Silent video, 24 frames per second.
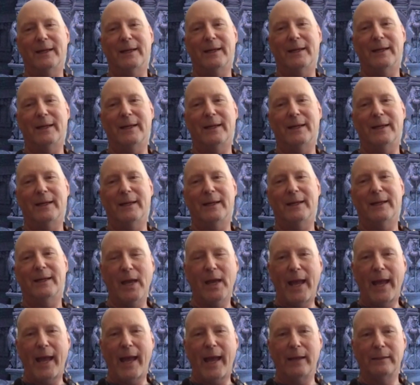Um,
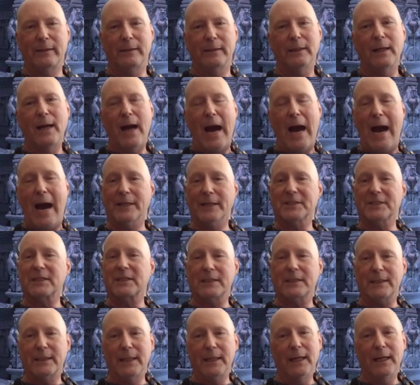and
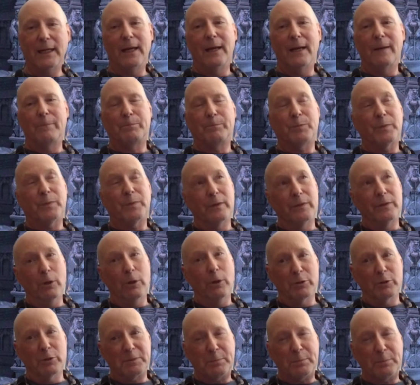honestly, there
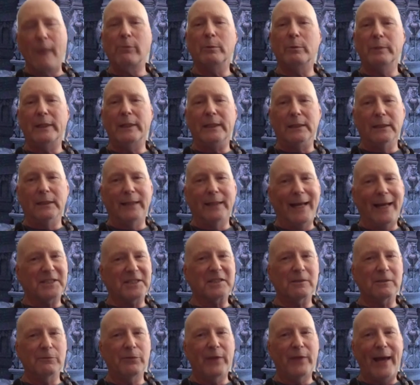was probably less
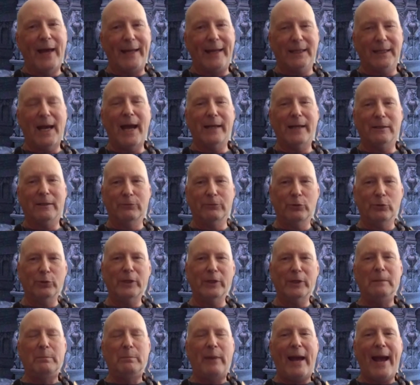of that kind of
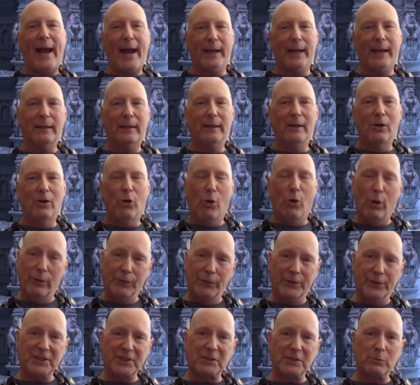looking back on
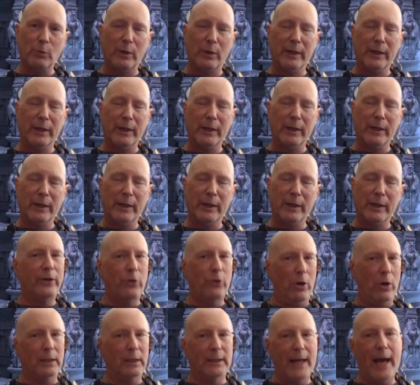this one than
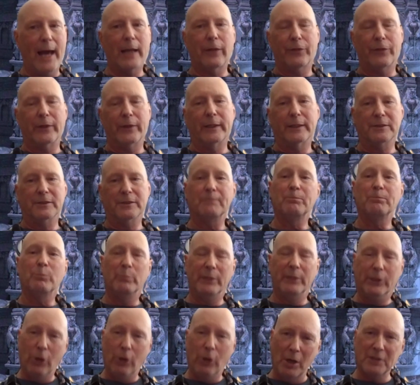on a lot of things
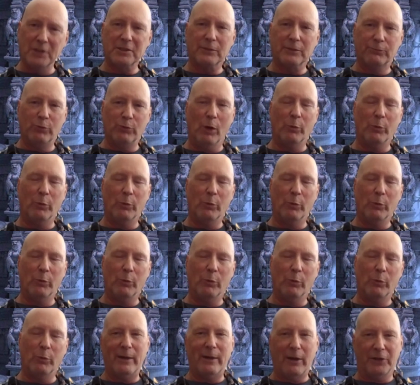because of what we
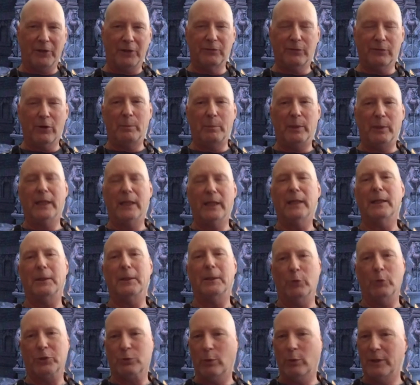talked about at the very beginning,
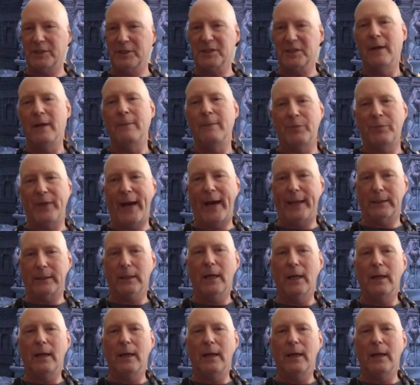which was that